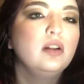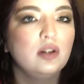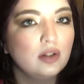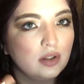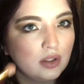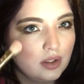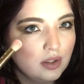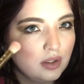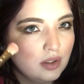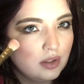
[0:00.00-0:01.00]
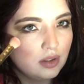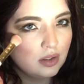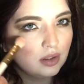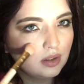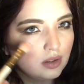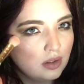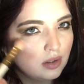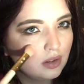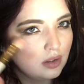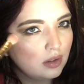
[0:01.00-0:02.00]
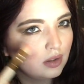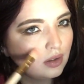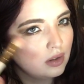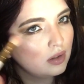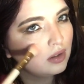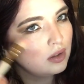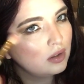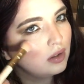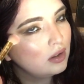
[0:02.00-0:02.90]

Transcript: No one is speaking in this clip.